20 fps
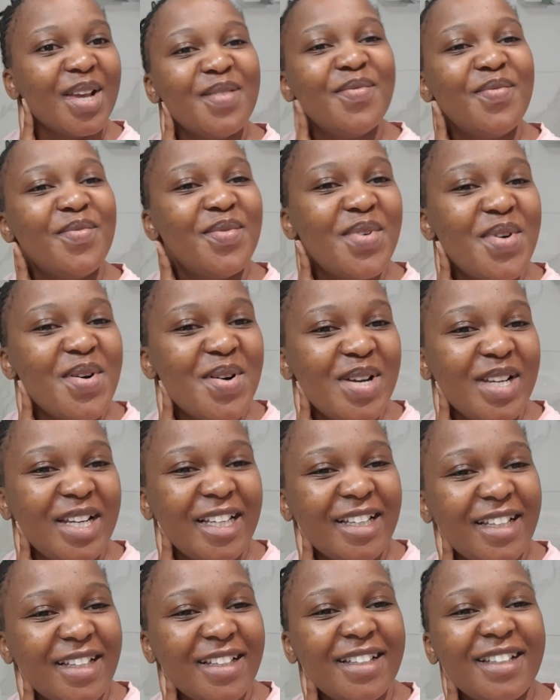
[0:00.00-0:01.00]

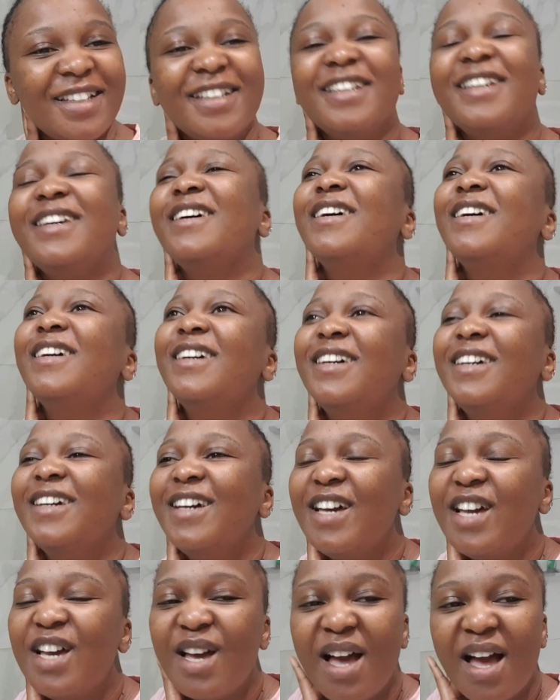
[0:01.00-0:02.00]

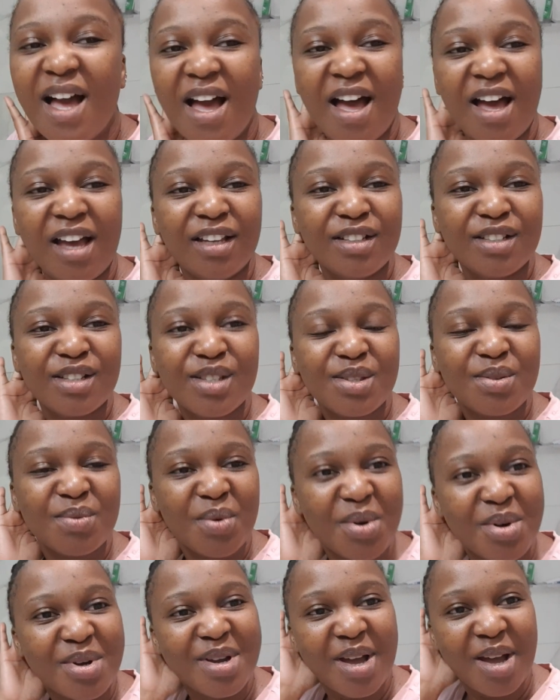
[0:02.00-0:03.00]
Morning. I just
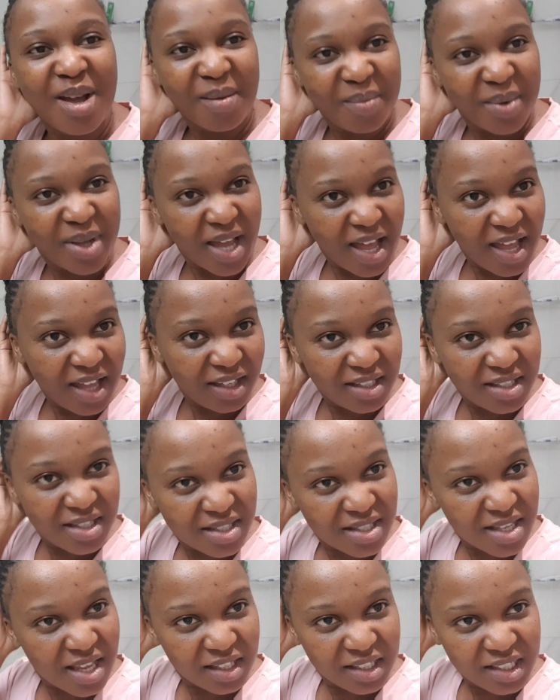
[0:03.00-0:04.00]
woke up,
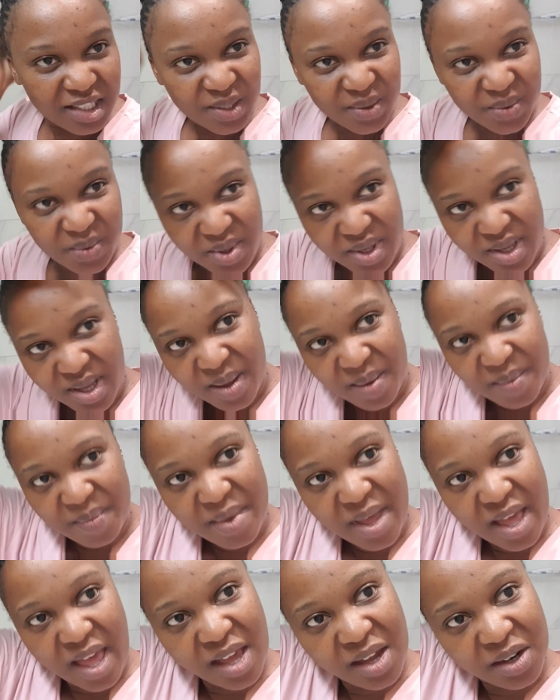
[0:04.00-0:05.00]
guys. I just woke up.
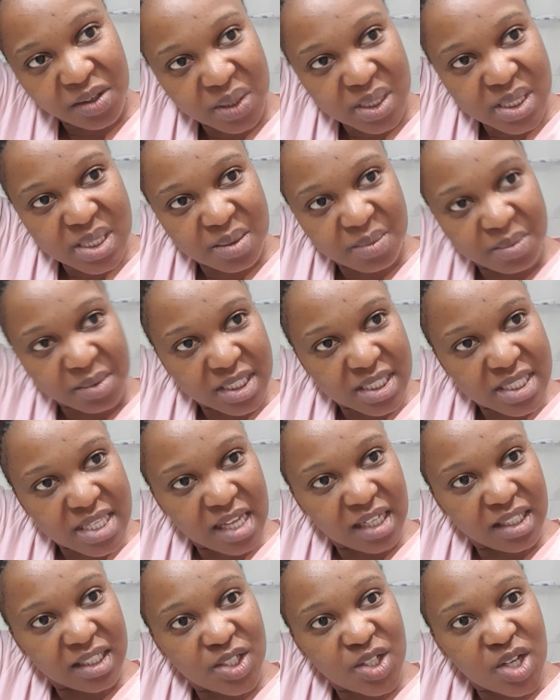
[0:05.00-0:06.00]
My hair is a mess.
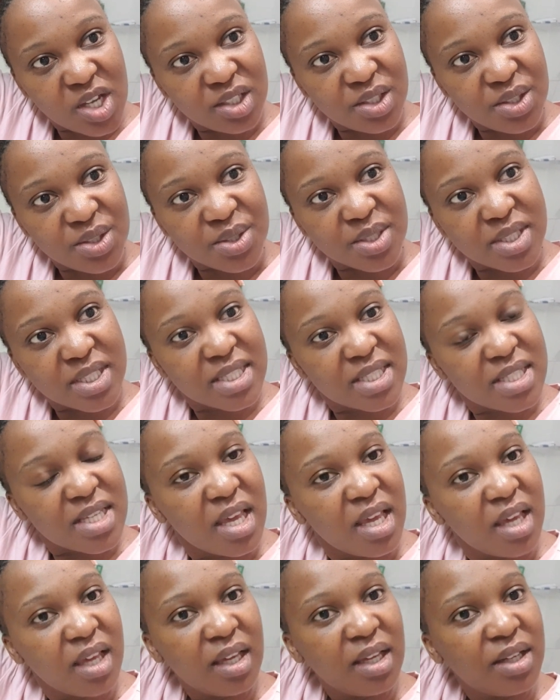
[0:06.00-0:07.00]
I need to undo this
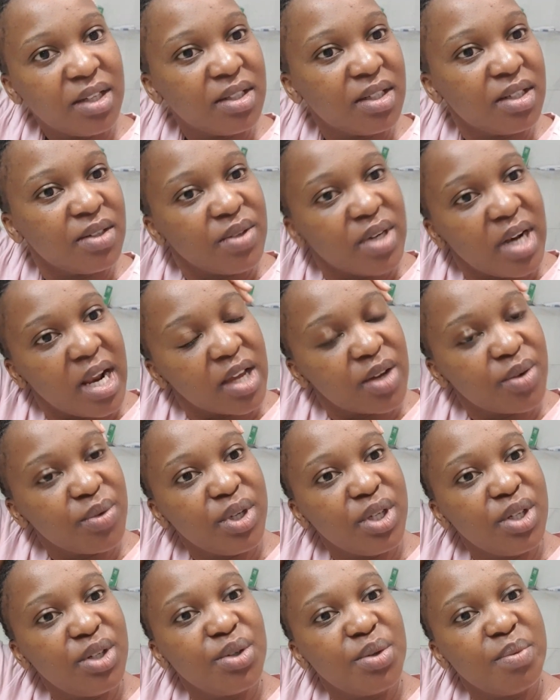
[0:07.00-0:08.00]
hair and like
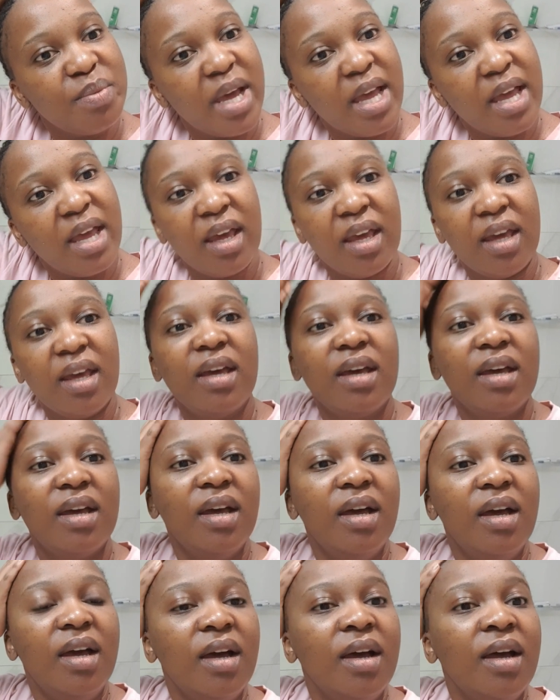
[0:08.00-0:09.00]
redo my hair.
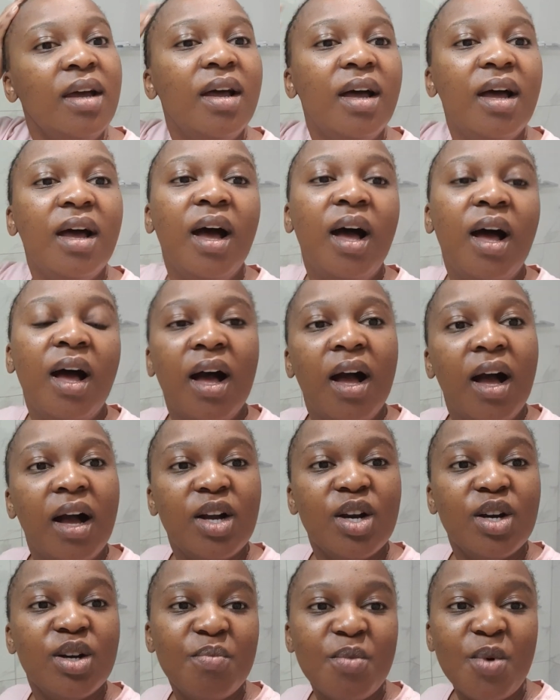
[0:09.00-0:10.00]

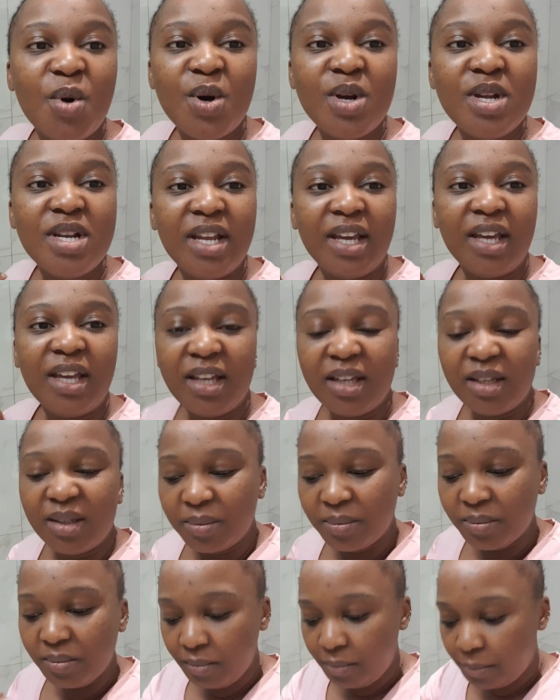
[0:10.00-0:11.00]
Good
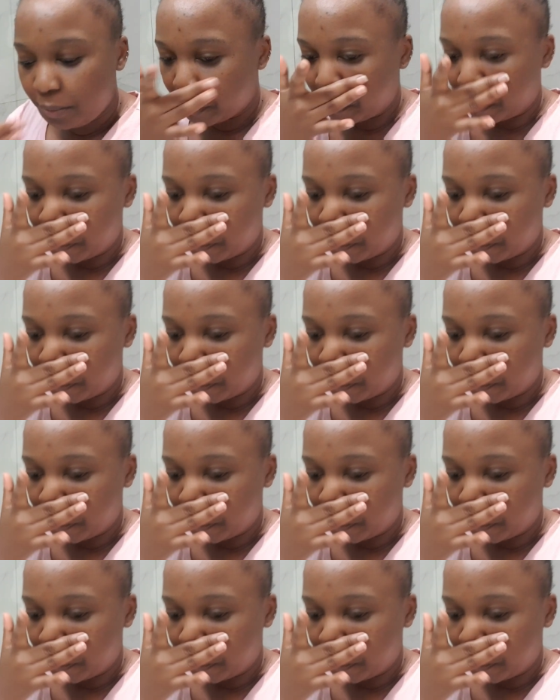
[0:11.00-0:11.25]
morning.